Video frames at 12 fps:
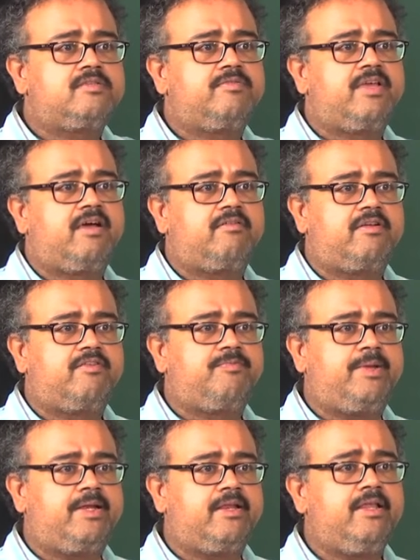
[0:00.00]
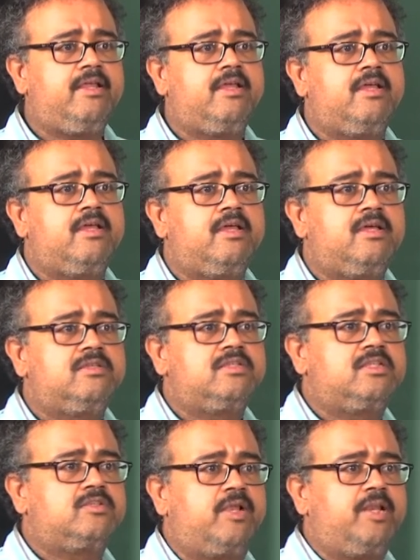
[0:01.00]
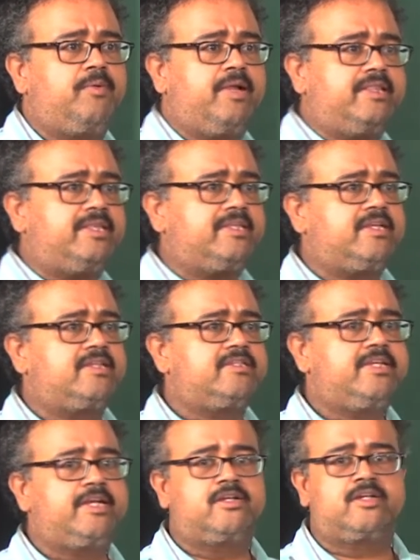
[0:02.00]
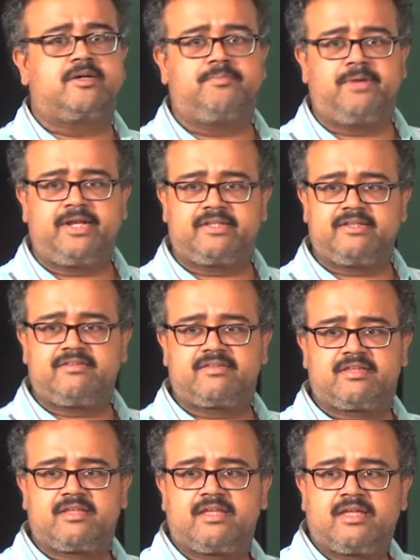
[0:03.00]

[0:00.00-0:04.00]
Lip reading: So we have our FP tree. So there is only one thing that is needed to complete this.